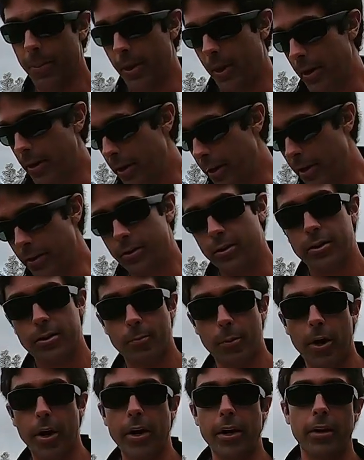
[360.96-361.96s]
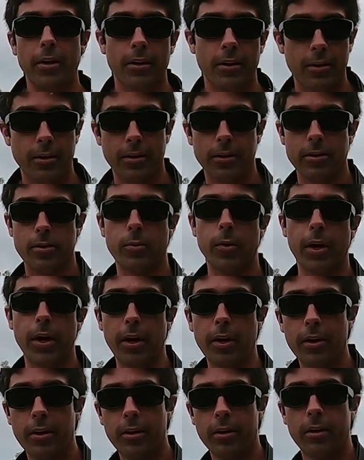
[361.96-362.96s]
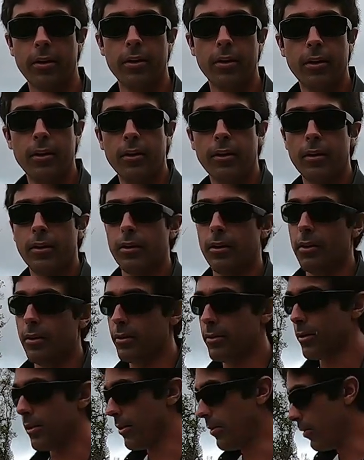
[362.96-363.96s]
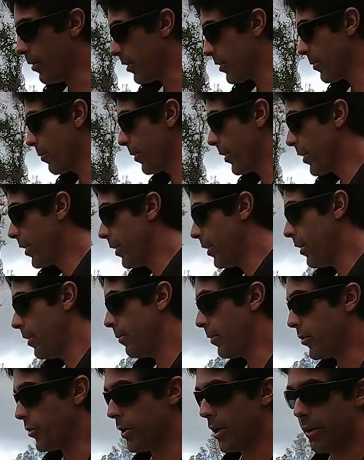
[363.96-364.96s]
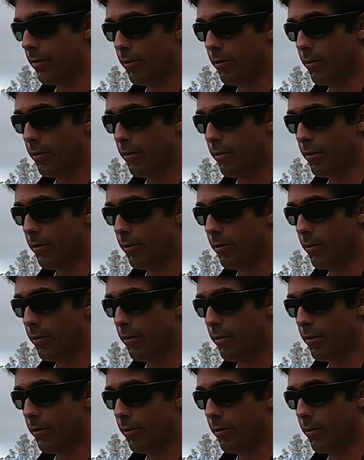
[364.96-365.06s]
and then spread it this way. So it works pretty good, but you